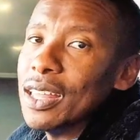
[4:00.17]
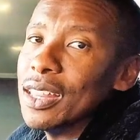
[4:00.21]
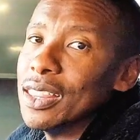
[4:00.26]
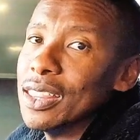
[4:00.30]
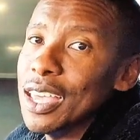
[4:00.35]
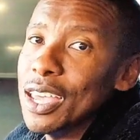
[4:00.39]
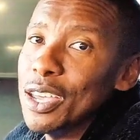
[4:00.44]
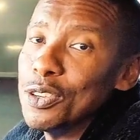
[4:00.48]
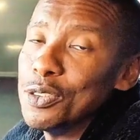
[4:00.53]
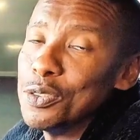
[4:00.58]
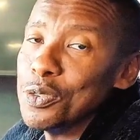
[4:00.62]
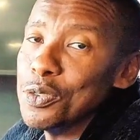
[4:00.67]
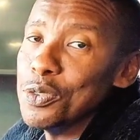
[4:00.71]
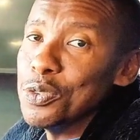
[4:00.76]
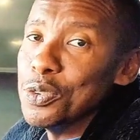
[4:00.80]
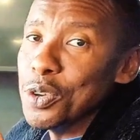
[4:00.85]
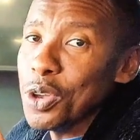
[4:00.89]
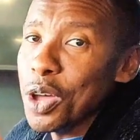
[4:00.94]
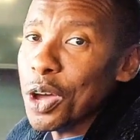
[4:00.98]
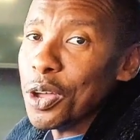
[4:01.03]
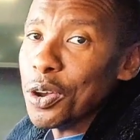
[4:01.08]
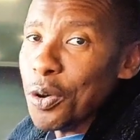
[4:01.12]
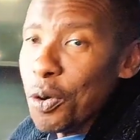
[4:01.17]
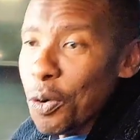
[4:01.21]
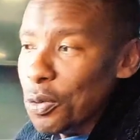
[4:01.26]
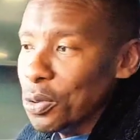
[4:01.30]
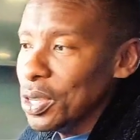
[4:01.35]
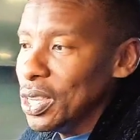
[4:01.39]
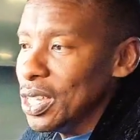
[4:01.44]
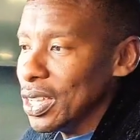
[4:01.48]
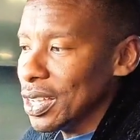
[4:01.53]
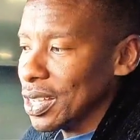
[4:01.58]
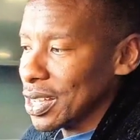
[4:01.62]
they do not
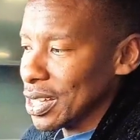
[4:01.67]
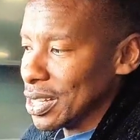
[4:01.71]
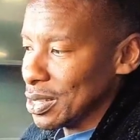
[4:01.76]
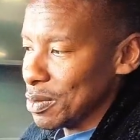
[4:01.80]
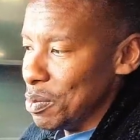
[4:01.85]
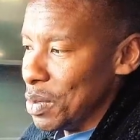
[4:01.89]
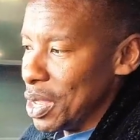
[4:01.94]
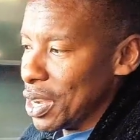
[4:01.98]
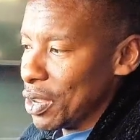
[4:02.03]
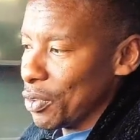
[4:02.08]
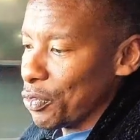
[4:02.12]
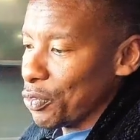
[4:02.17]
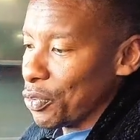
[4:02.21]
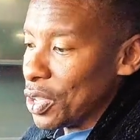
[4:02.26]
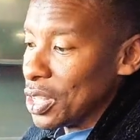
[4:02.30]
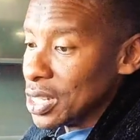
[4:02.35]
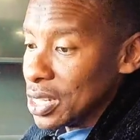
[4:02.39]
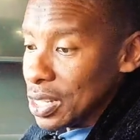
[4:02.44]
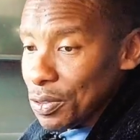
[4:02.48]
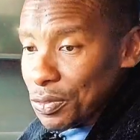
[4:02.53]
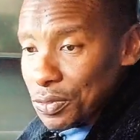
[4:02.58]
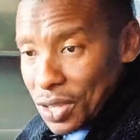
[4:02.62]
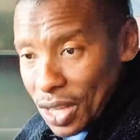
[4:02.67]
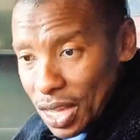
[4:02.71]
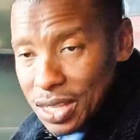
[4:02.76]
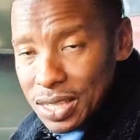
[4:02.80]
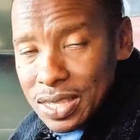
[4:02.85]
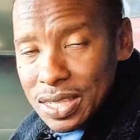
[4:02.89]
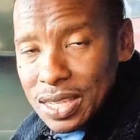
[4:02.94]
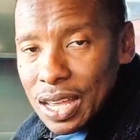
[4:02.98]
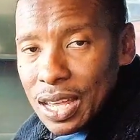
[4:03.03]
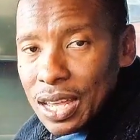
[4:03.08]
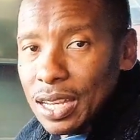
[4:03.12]
only a cosmetic facelift
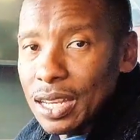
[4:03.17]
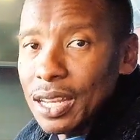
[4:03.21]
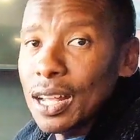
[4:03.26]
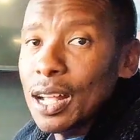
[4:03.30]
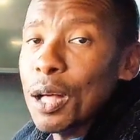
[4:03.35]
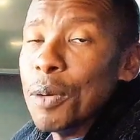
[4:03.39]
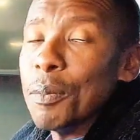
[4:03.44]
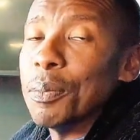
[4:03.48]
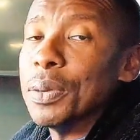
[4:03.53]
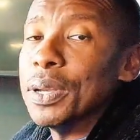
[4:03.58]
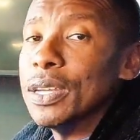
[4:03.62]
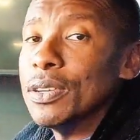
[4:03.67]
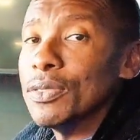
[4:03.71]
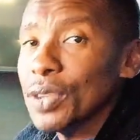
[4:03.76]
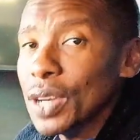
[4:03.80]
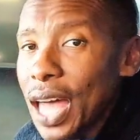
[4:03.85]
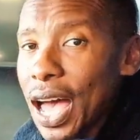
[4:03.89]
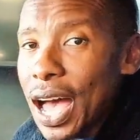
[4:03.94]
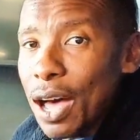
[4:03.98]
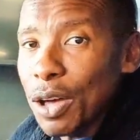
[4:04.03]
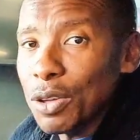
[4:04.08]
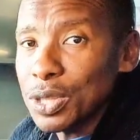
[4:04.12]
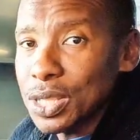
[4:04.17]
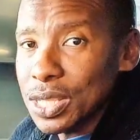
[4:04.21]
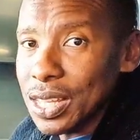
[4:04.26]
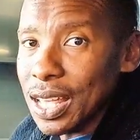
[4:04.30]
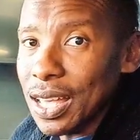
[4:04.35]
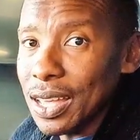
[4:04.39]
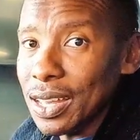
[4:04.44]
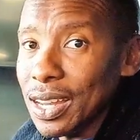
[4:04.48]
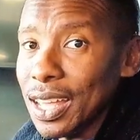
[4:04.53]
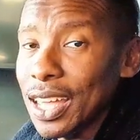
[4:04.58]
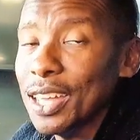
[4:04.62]
inside, but even
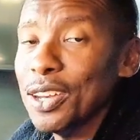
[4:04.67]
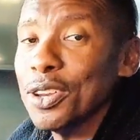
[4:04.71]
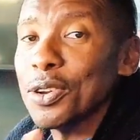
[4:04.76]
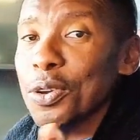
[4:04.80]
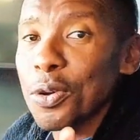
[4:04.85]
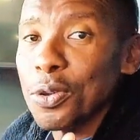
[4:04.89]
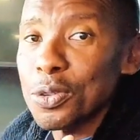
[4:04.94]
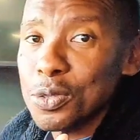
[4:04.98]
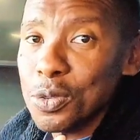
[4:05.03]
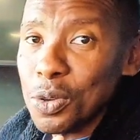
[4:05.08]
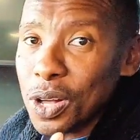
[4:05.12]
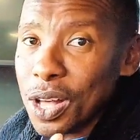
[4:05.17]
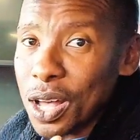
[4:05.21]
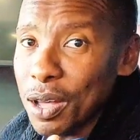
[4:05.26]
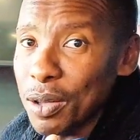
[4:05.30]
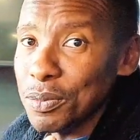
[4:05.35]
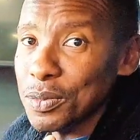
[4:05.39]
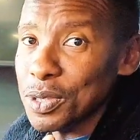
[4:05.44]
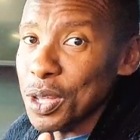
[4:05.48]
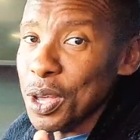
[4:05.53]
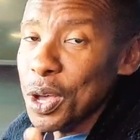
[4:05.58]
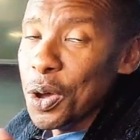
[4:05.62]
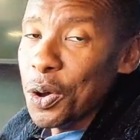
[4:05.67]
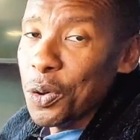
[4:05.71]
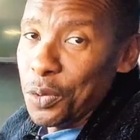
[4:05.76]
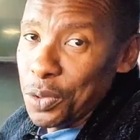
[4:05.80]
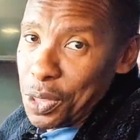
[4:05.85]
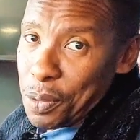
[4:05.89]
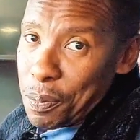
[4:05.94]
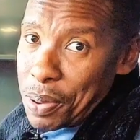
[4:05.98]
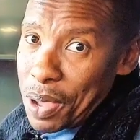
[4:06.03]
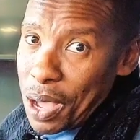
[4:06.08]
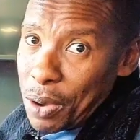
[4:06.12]
outside, and it also comes
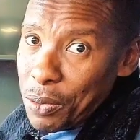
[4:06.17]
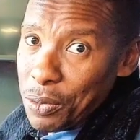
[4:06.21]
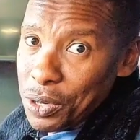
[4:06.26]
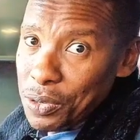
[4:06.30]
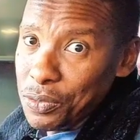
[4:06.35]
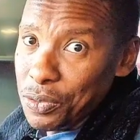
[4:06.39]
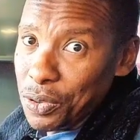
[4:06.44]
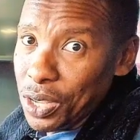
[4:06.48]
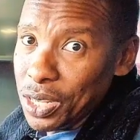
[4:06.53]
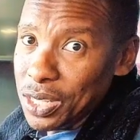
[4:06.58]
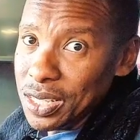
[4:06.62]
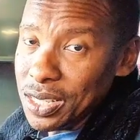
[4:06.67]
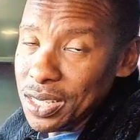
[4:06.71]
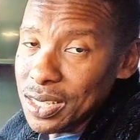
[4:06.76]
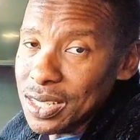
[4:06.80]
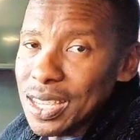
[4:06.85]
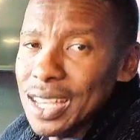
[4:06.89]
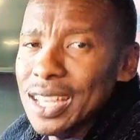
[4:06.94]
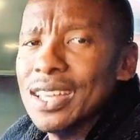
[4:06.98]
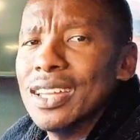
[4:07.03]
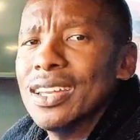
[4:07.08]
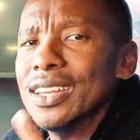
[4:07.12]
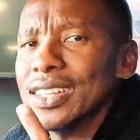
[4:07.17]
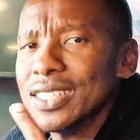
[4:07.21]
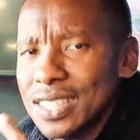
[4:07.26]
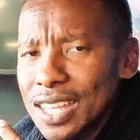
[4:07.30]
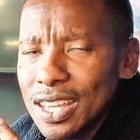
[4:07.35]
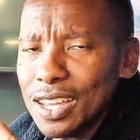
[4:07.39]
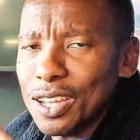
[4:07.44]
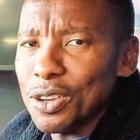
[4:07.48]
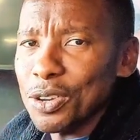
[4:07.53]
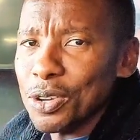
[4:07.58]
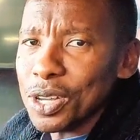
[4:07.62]
with a power advantage. Let's
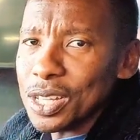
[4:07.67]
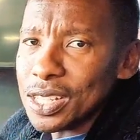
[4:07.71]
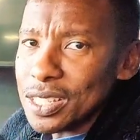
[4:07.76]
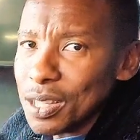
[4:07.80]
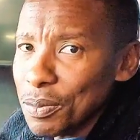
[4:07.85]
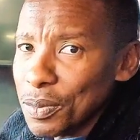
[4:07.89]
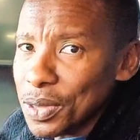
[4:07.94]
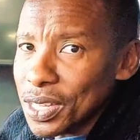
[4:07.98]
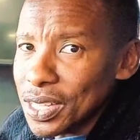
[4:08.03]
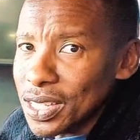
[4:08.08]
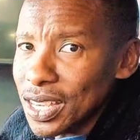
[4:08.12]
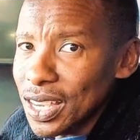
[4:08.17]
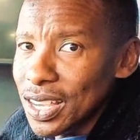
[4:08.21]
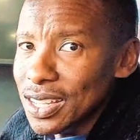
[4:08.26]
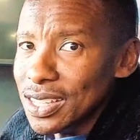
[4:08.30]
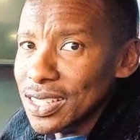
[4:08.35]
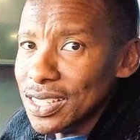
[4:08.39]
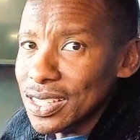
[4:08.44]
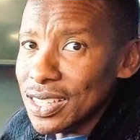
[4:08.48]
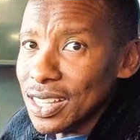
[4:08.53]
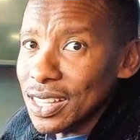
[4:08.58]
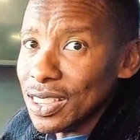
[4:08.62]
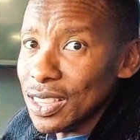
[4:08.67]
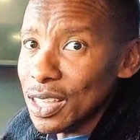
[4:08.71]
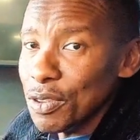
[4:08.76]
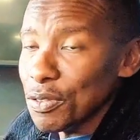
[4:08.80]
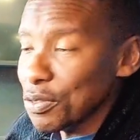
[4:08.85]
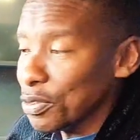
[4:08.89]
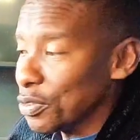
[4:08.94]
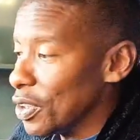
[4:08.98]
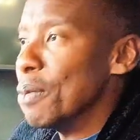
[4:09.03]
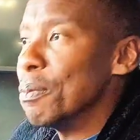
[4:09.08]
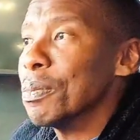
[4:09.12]
take a look at some of the changes that
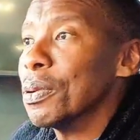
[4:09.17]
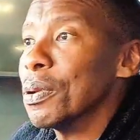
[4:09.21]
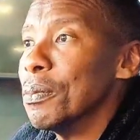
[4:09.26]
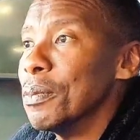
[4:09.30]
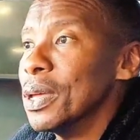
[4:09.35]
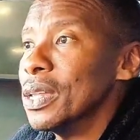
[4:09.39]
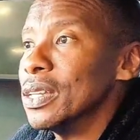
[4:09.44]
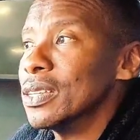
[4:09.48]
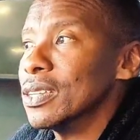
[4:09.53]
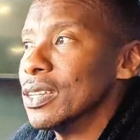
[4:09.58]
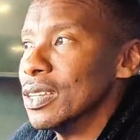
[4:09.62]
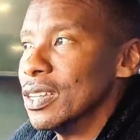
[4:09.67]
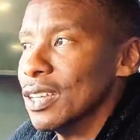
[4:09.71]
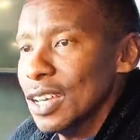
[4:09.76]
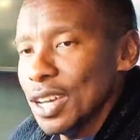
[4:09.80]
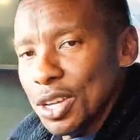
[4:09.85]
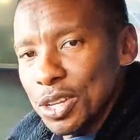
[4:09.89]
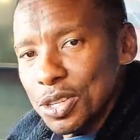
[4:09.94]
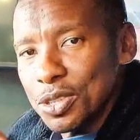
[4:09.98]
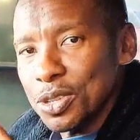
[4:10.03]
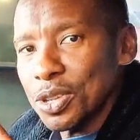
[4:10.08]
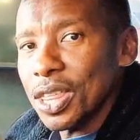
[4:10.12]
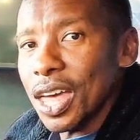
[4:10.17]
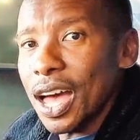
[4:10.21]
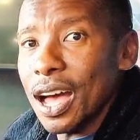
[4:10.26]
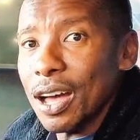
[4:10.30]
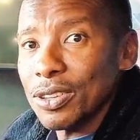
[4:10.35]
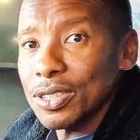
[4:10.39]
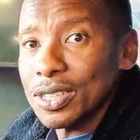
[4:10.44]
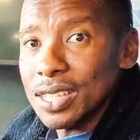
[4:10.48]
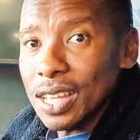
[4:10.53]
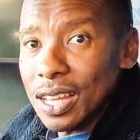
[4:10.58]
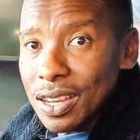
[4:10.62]
they've implemented to the
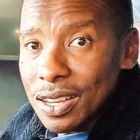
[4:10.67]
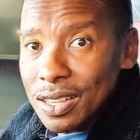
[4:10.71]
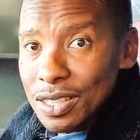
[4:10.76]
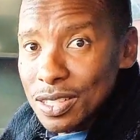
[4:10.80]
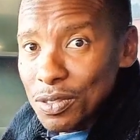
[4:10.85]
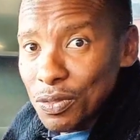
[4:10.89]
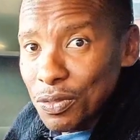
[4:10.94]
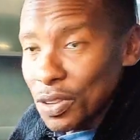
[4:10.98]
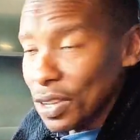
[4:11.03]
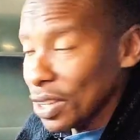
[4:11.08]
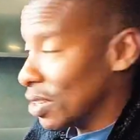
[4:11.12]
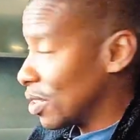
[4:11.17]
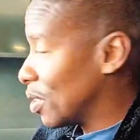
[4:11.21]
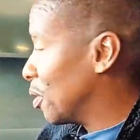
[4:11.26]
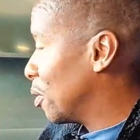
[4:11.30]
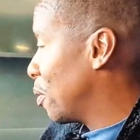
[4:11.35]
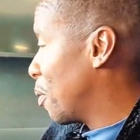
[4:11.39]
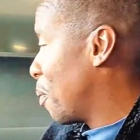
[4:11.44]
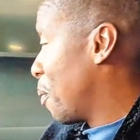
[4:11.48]
outside of this vehicle.